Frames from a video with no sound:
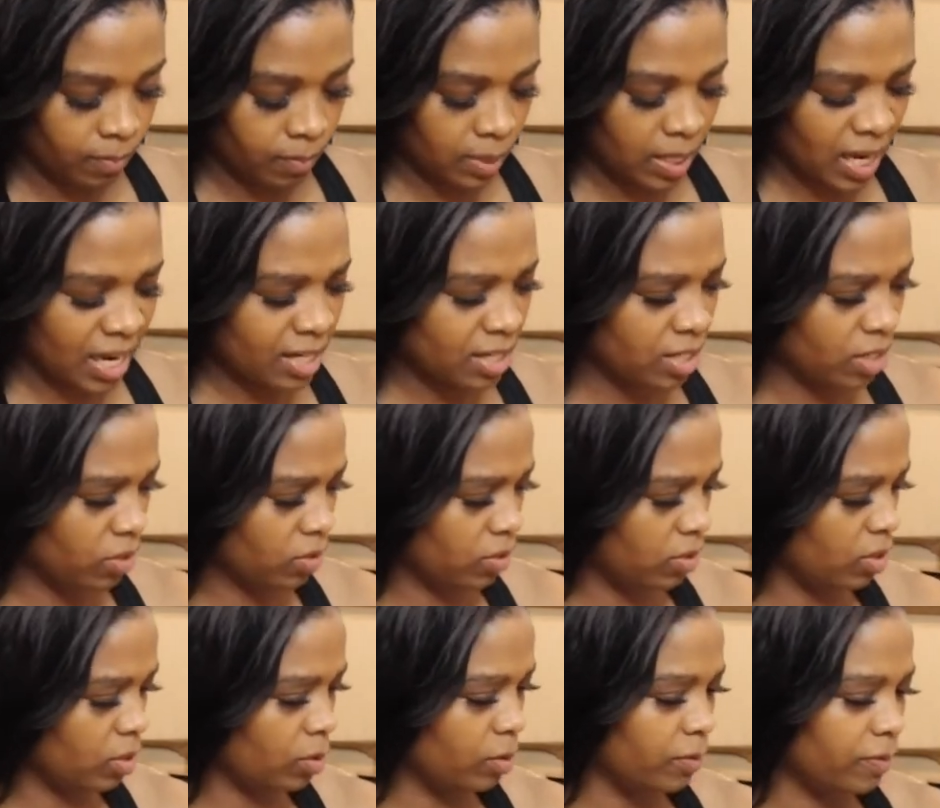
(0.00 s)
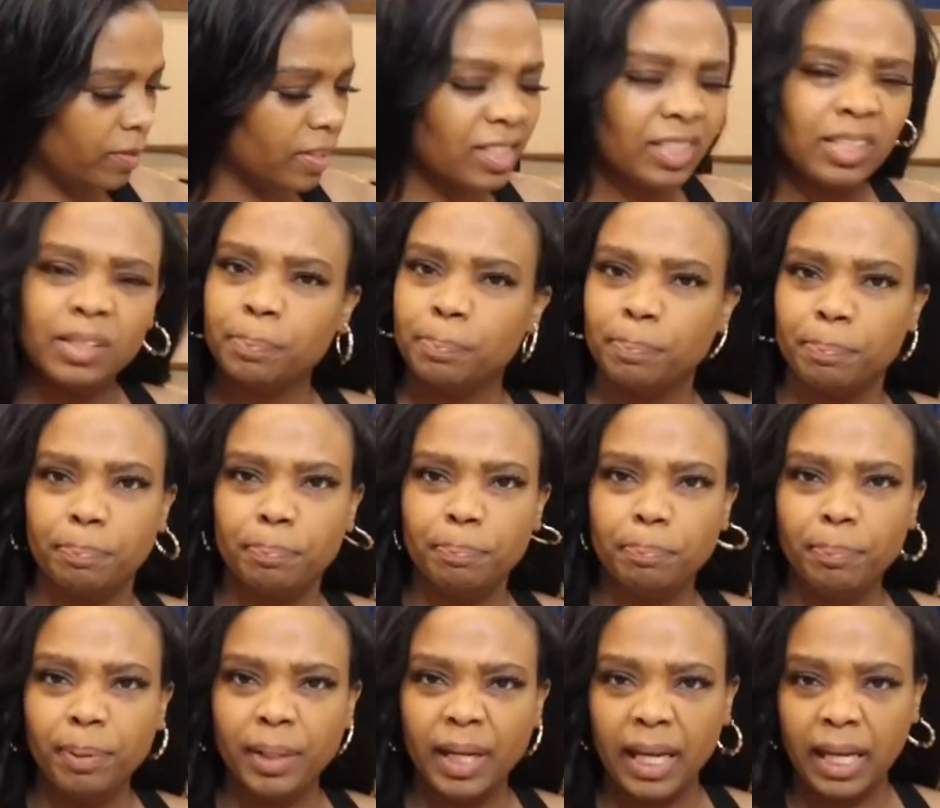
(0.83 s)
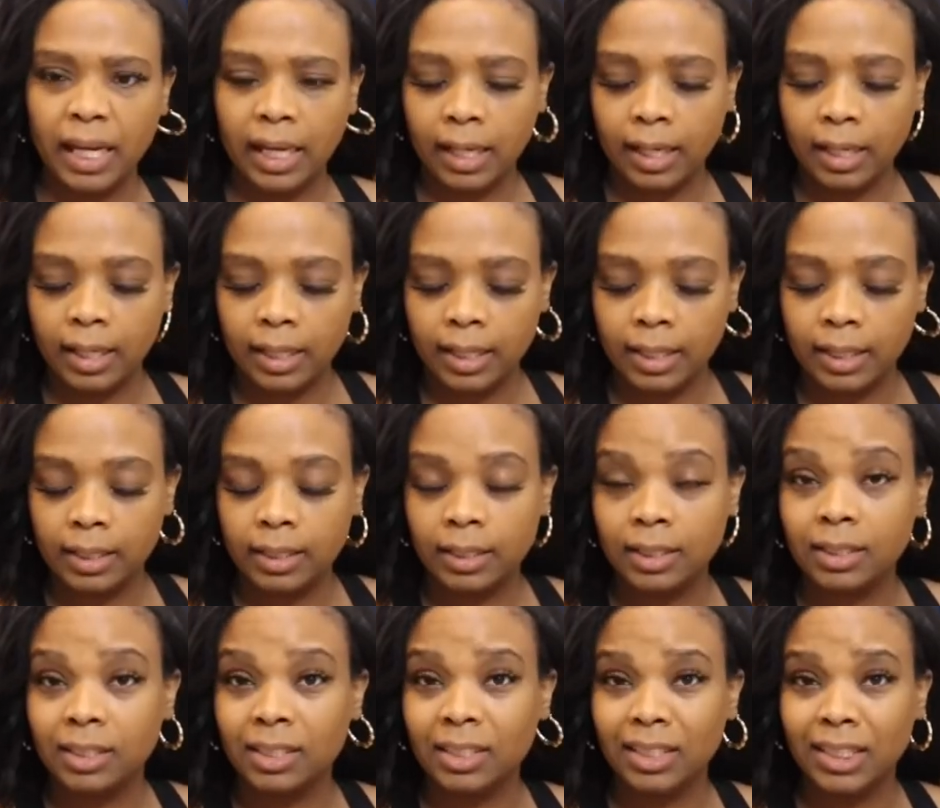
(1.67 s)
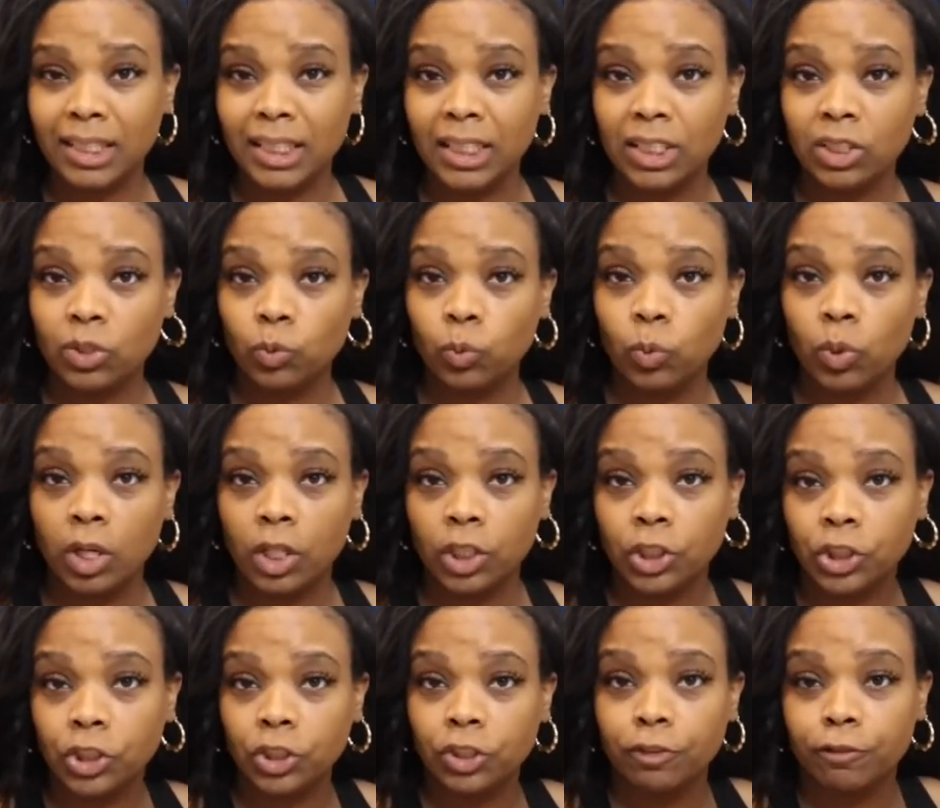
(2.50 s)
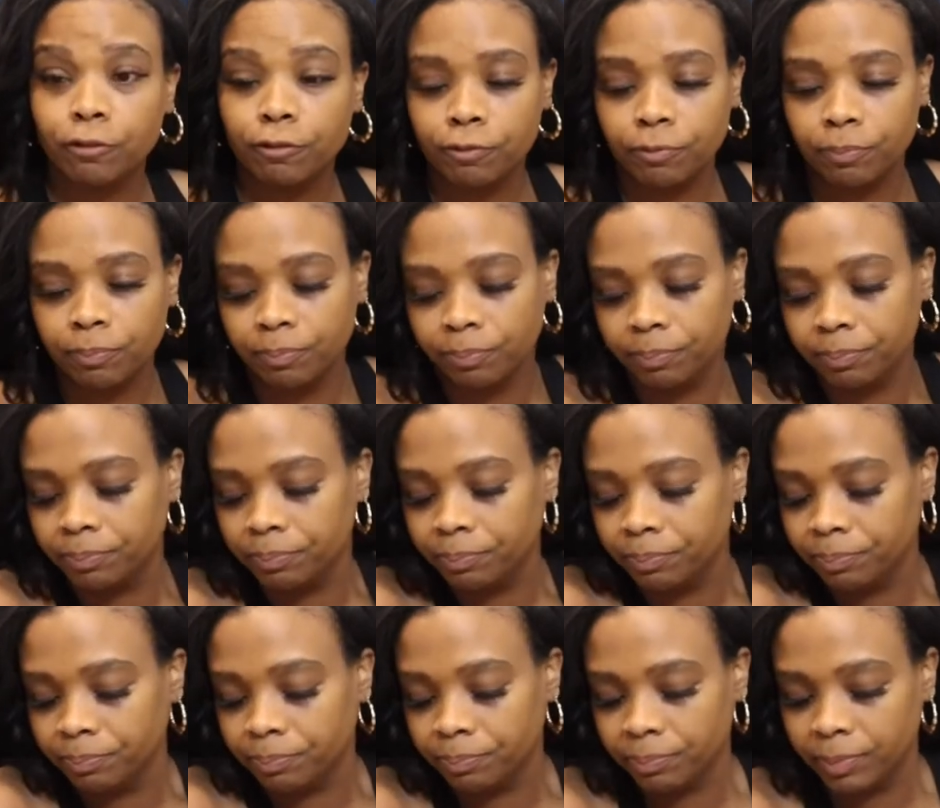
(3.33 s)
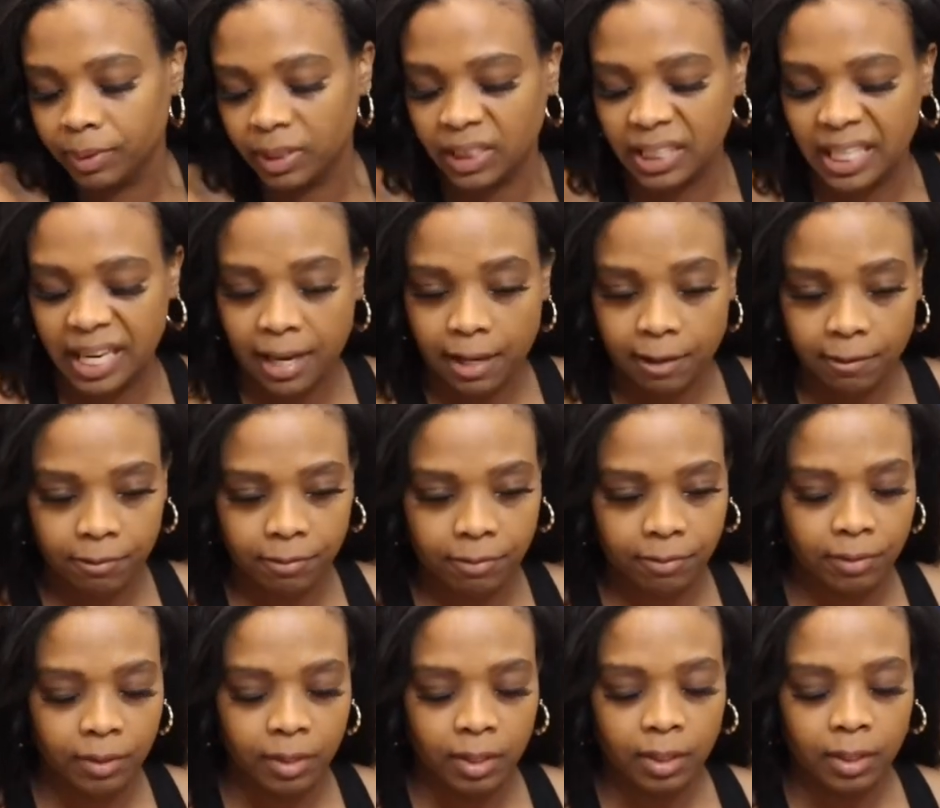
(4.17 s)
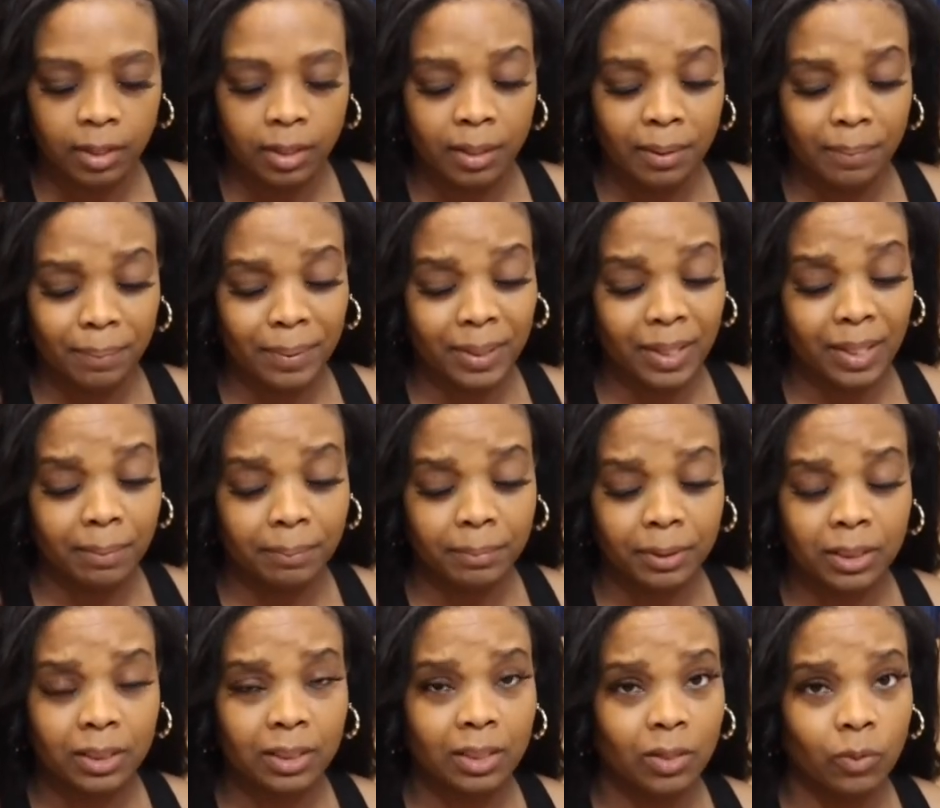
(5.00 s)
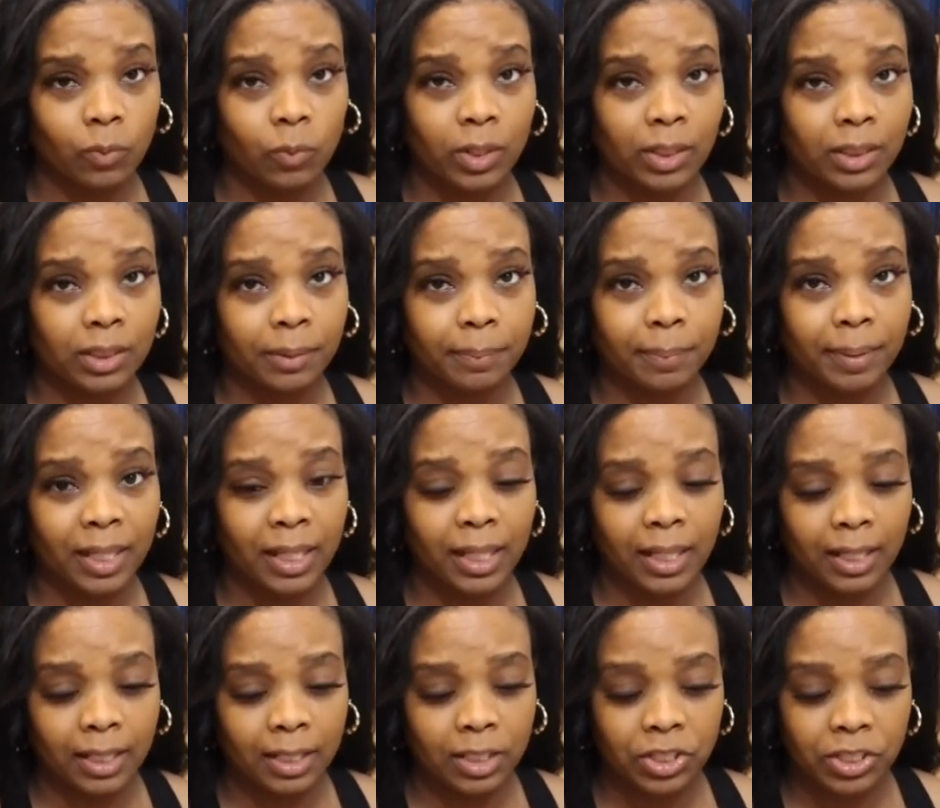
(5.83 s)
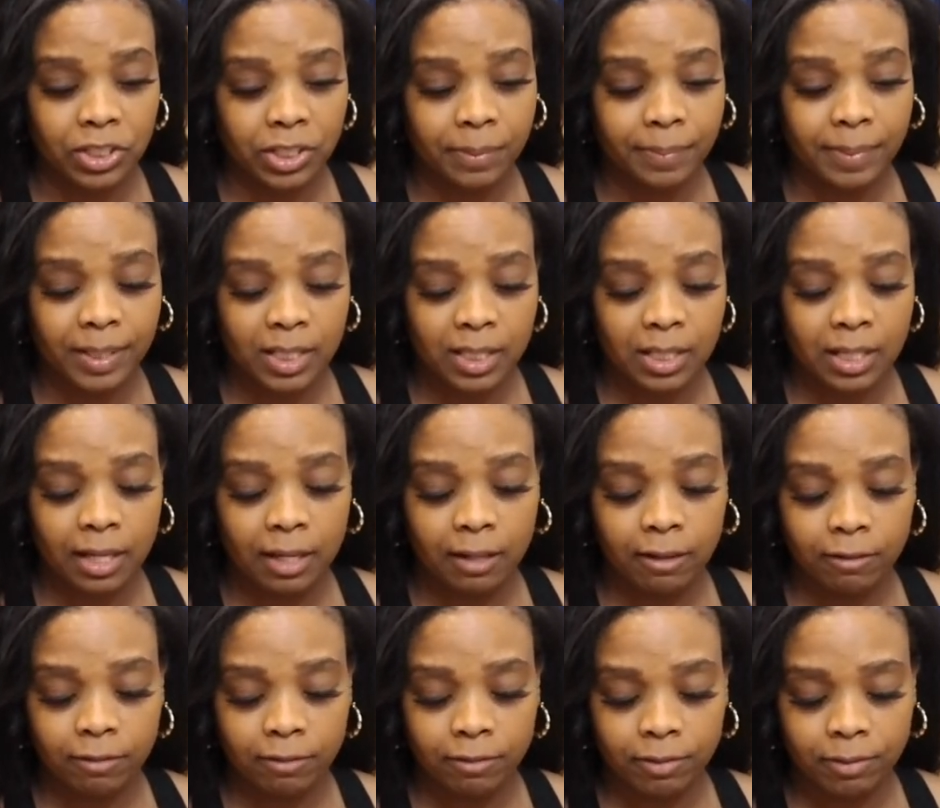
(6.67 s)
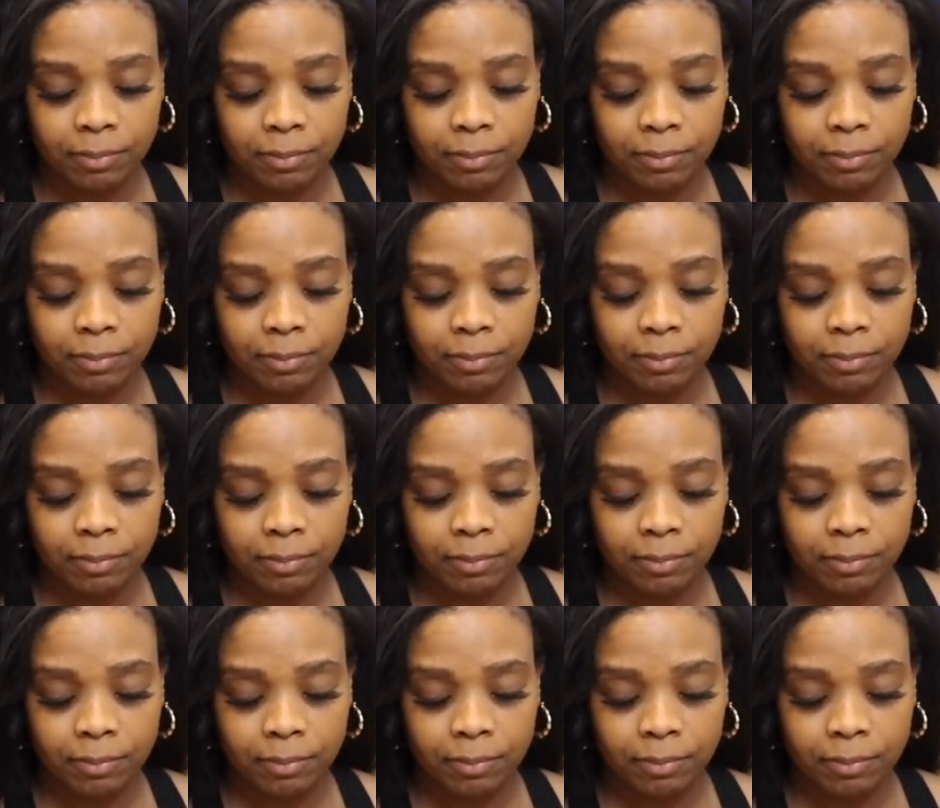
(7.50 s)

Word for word: I don't know if this pan is dishwasher safe, but I'm just gonna wash it by hand just to be safe.